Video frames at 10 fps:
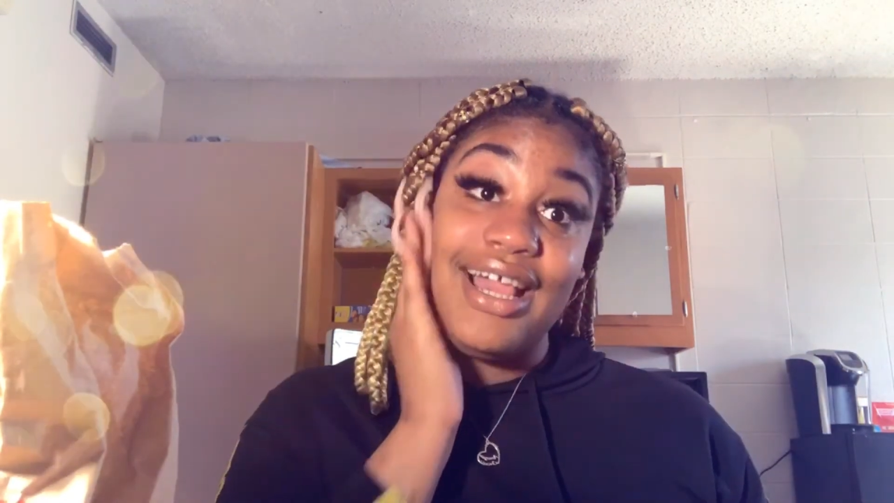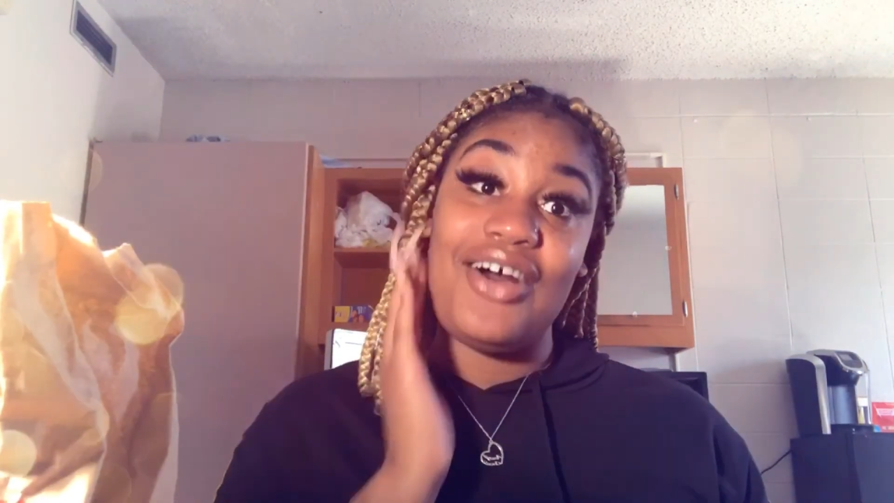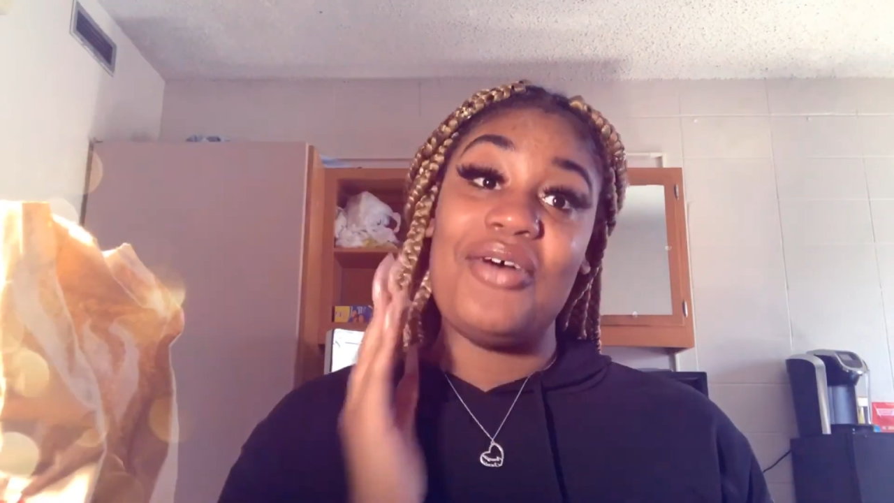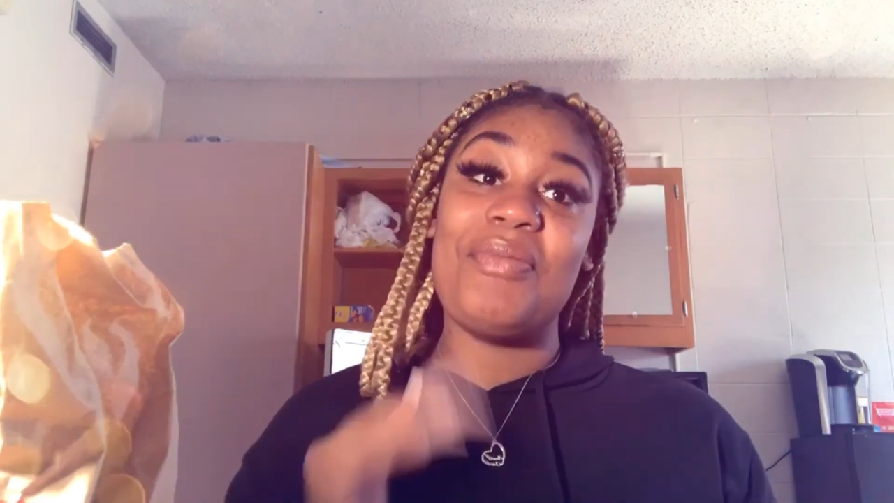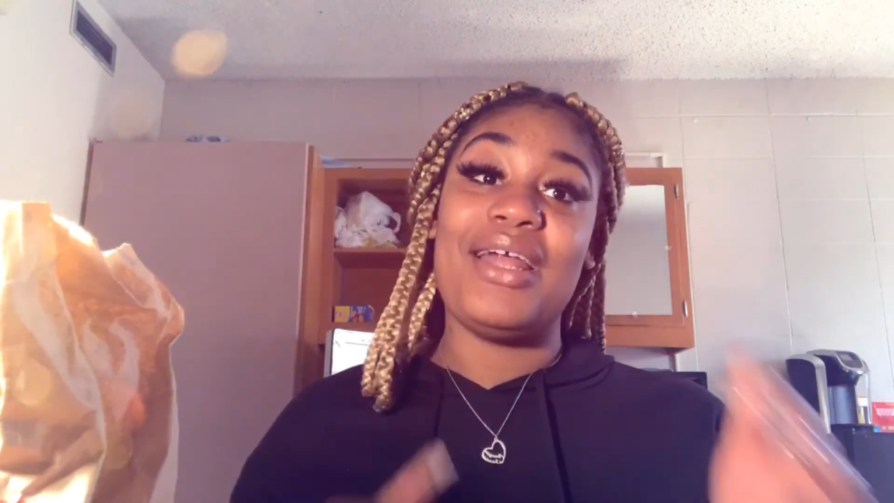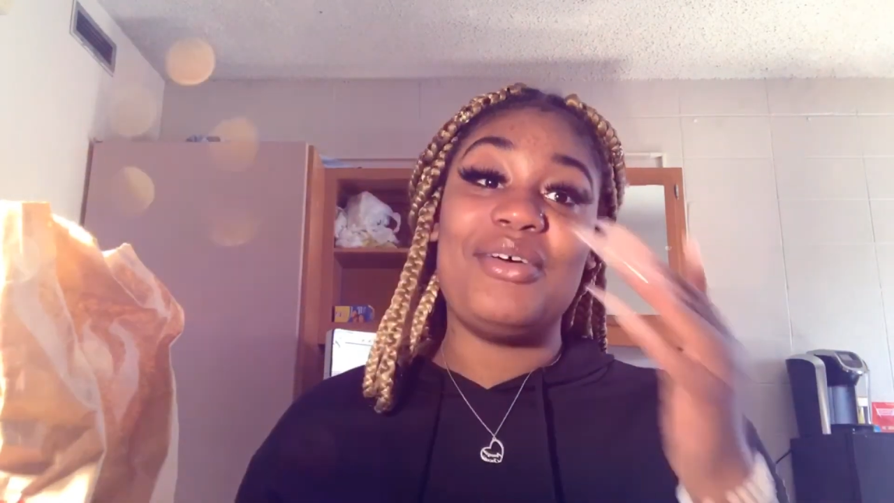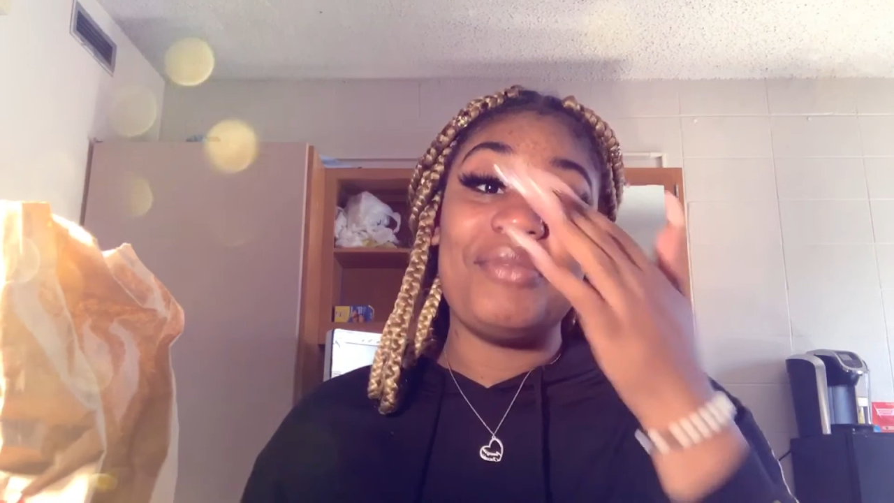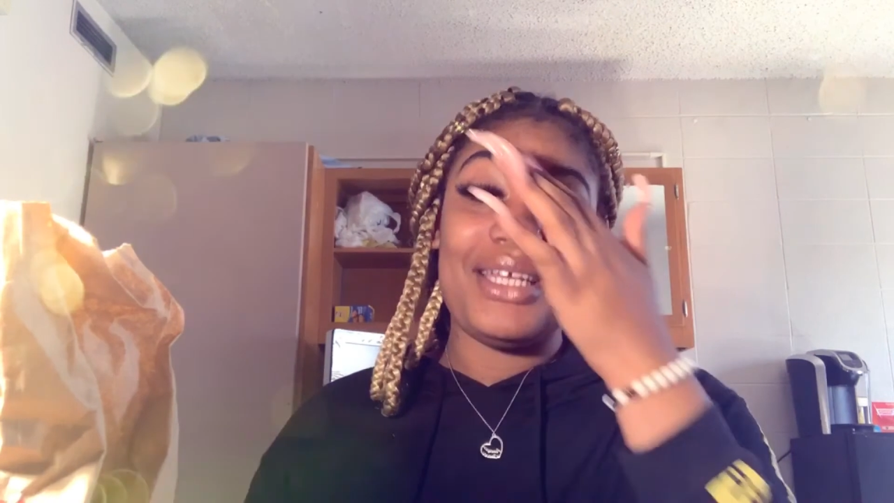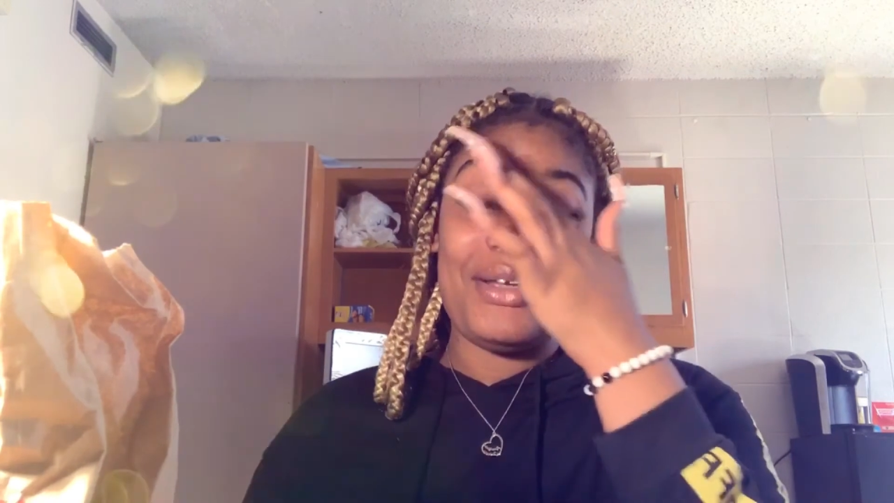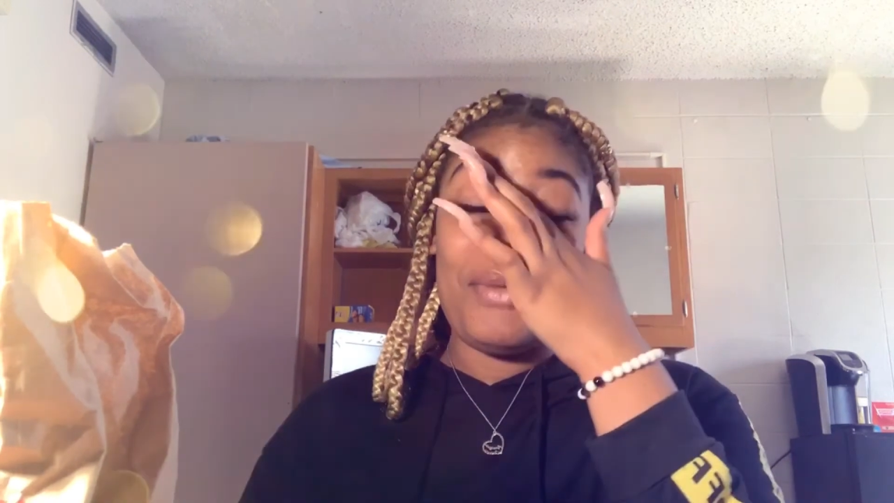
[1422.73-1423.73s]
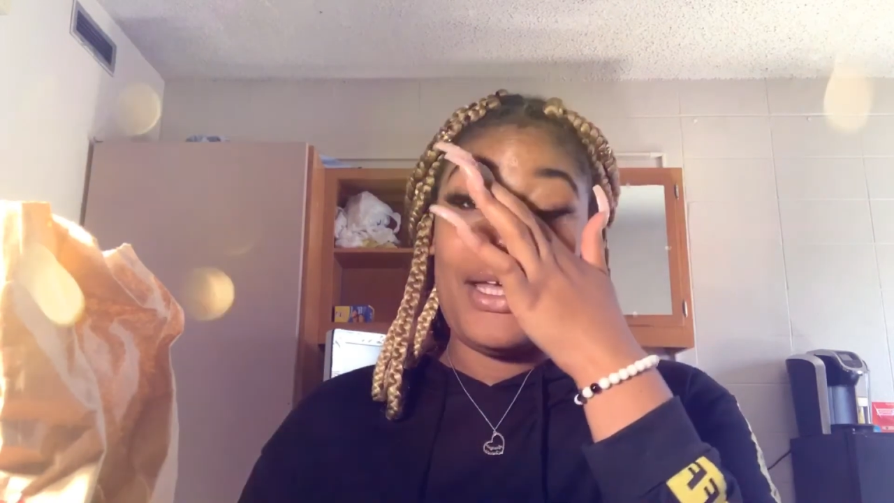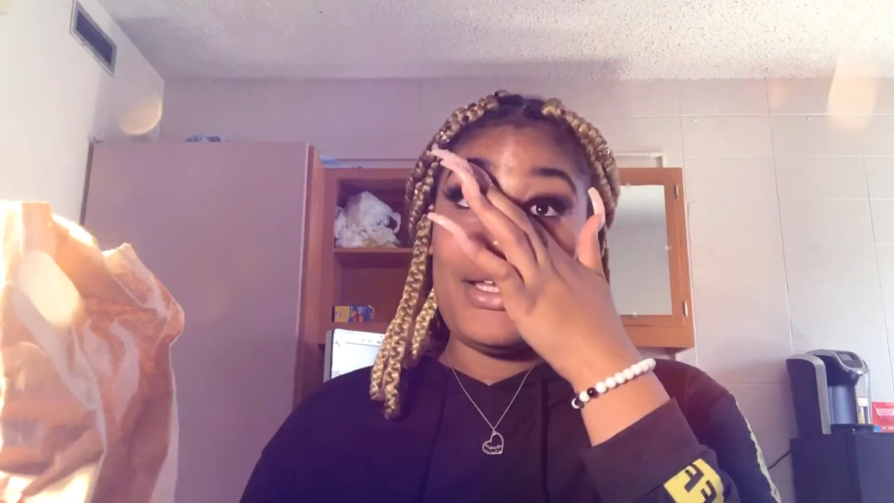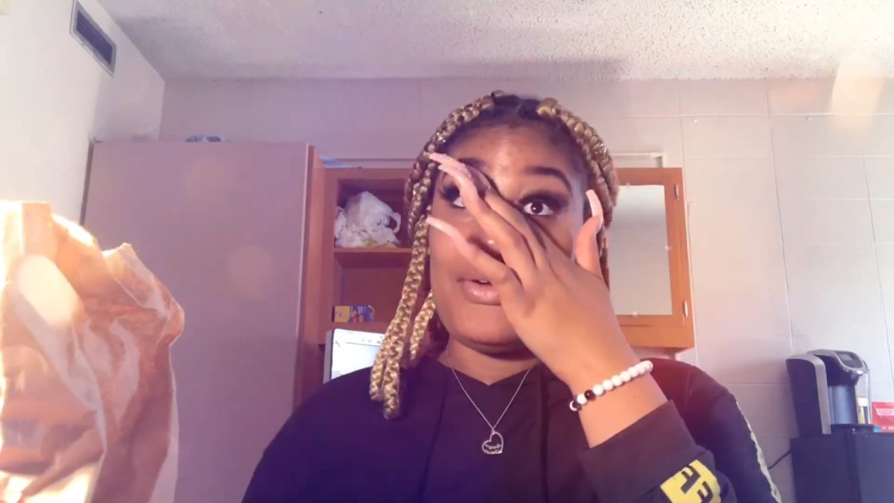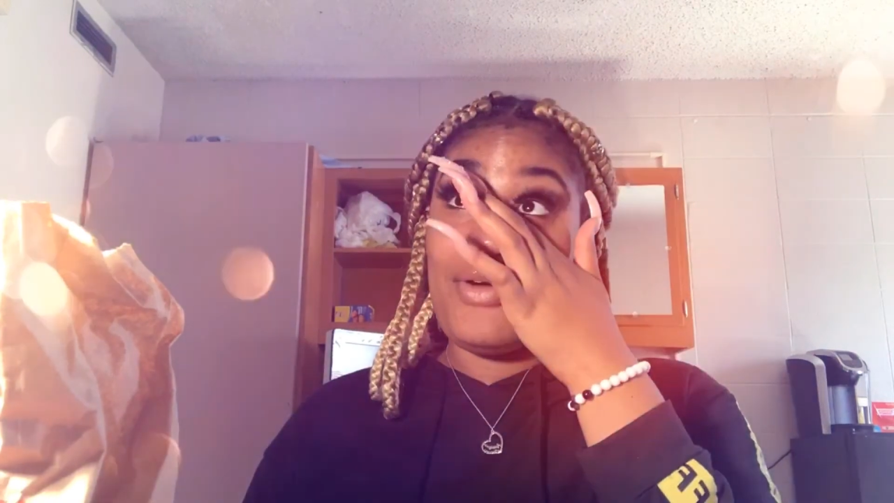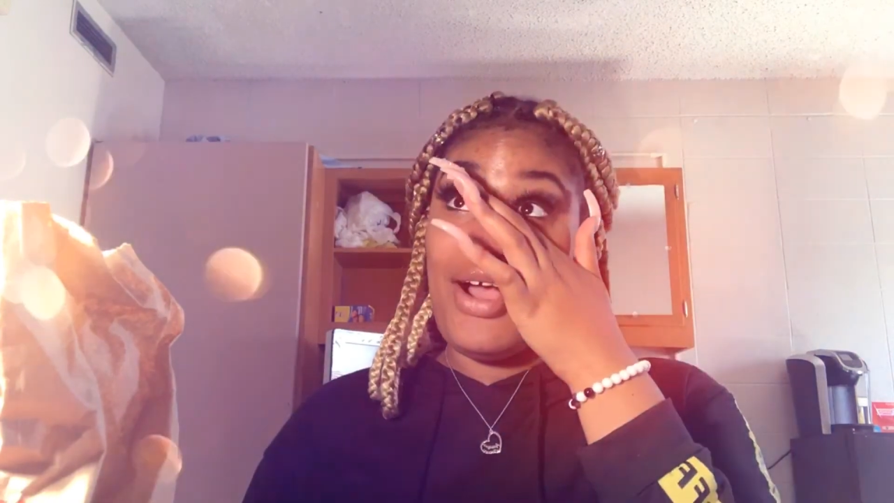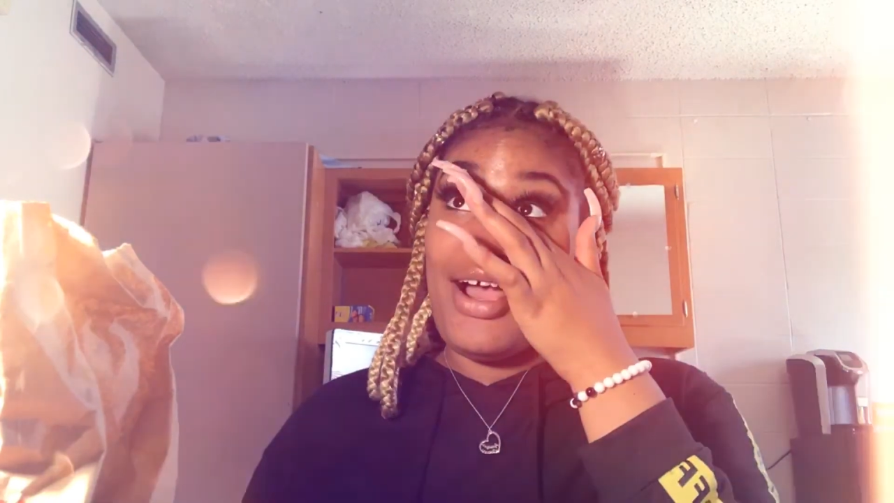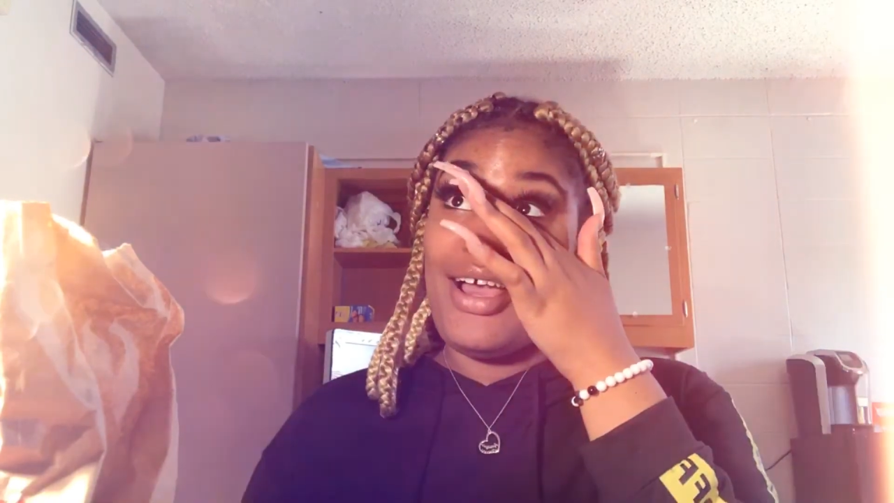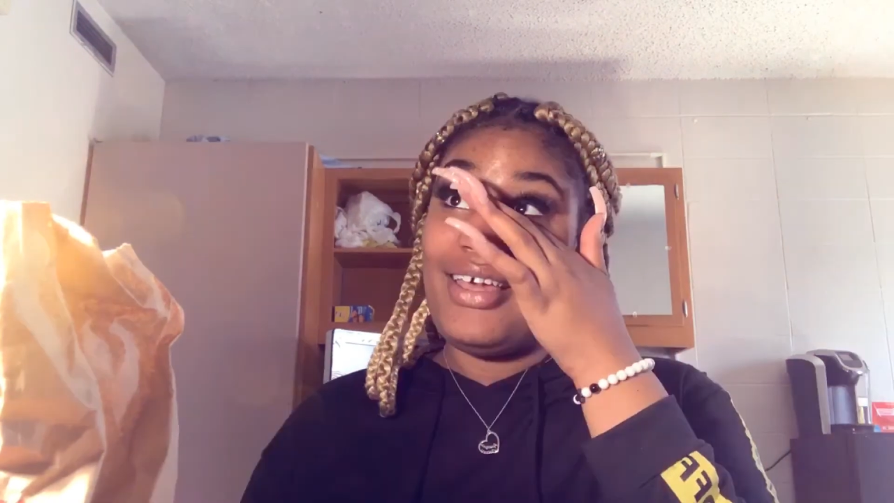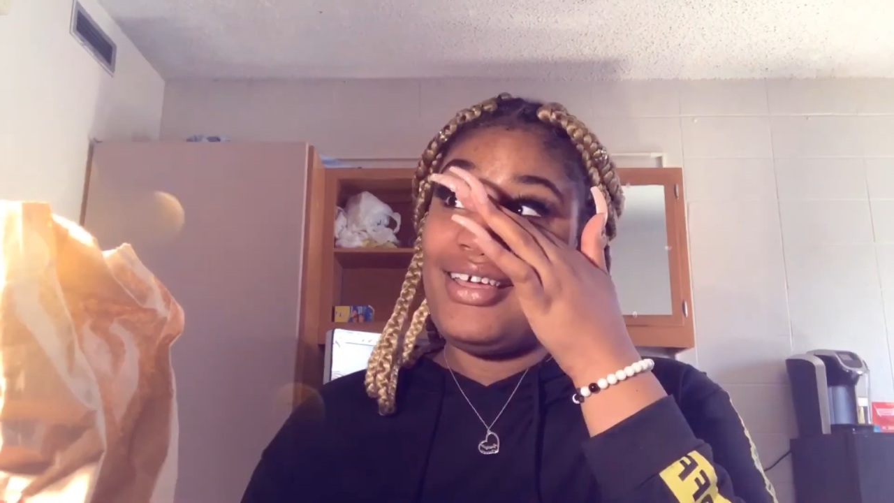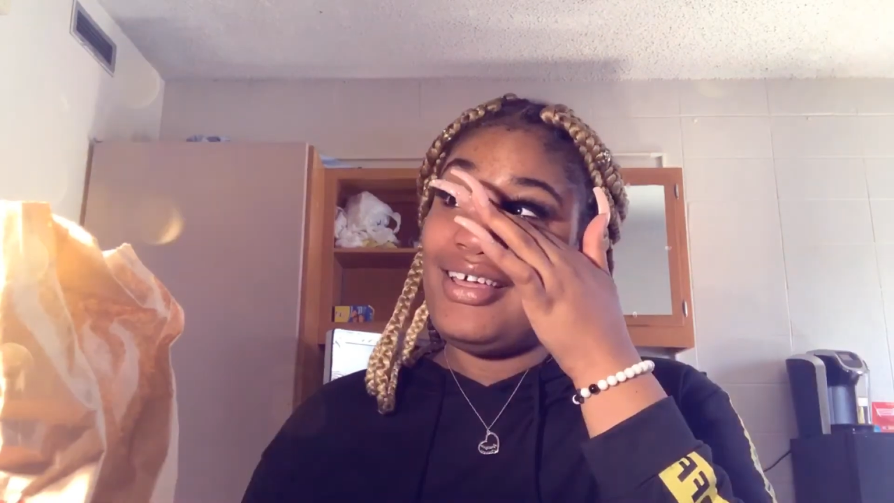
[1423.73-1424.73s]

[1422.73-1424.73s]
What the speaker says: I hope I don't make nobody cry.